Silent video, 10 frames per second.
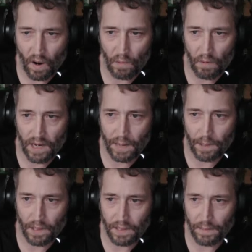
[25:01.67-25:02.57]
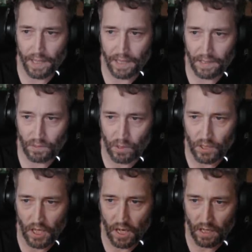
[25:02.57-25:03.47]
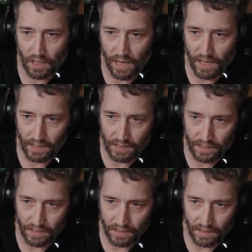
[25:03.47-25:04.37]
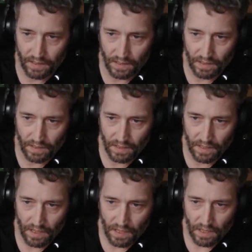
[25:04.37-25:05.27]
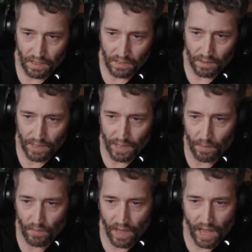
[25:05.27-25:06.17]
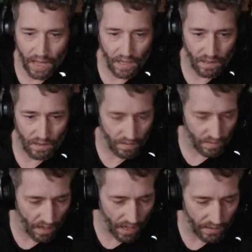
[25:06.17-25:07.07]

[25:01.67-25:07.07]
work I put into making this one chunk, guys. So we gotta move that. Alright, let's